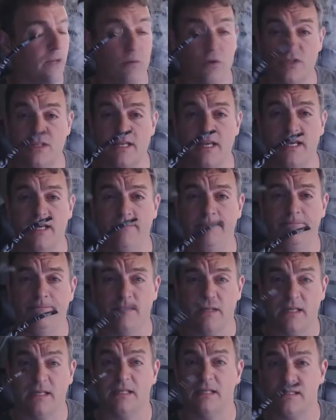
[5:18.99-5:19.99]
I will say
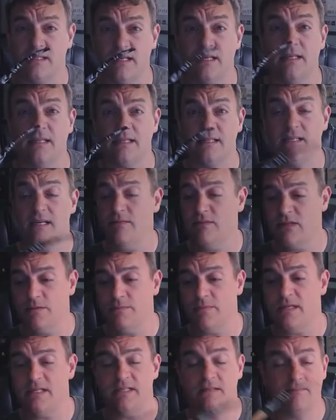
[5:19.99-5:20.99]
it seems
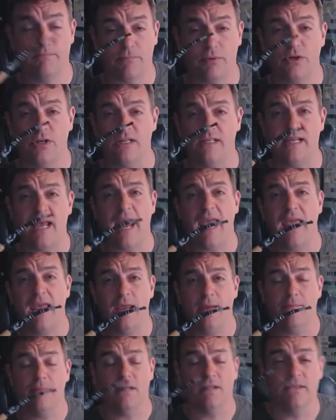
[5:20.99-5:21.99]
to be pretty
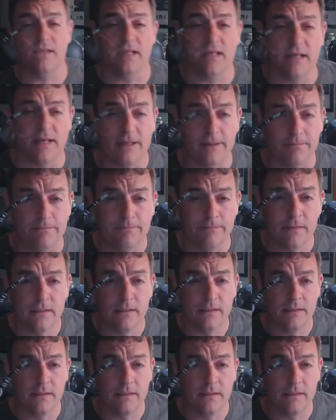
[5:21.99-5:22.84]
tame in the